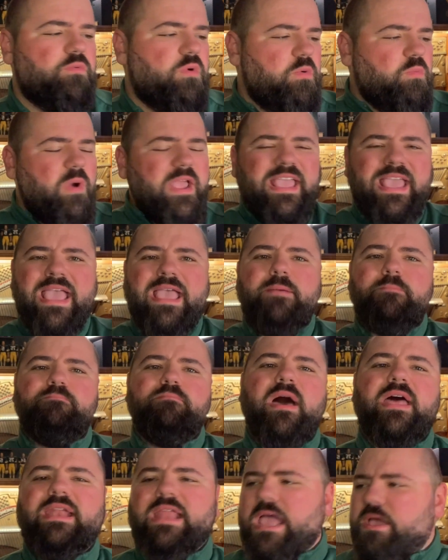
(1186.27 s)
When we hit
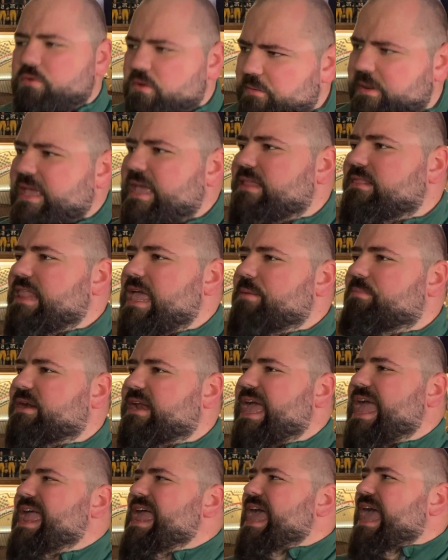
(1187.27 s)
Monday, when we hit Labor
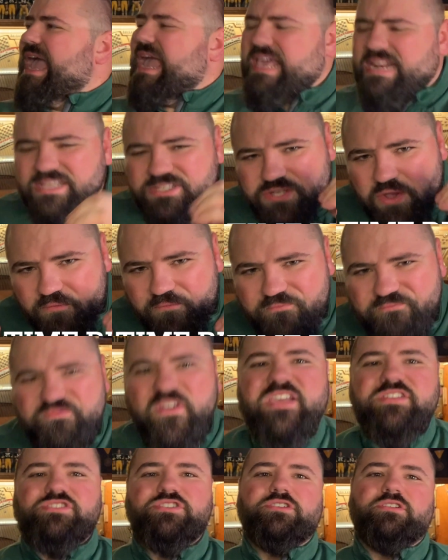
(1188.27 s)
Day, it is
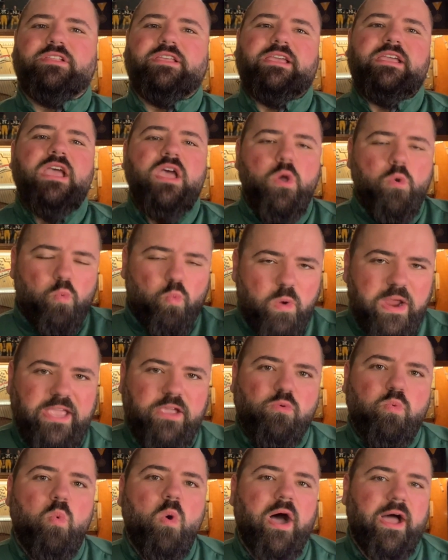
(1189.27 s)
officially
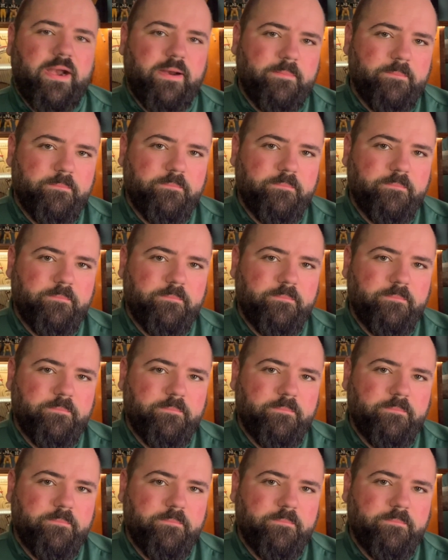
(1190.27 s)
week 1.